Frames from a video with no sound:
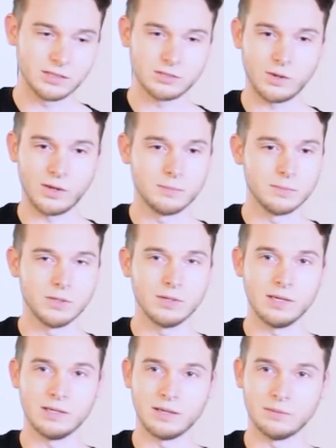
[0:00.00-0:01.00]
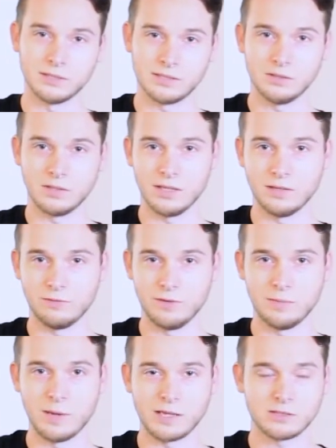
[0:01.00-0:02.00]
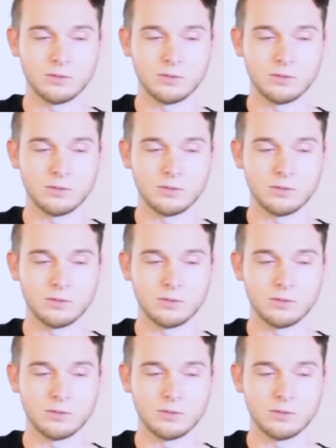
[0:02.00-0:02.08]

so I'd mute it and I was still getting feedback.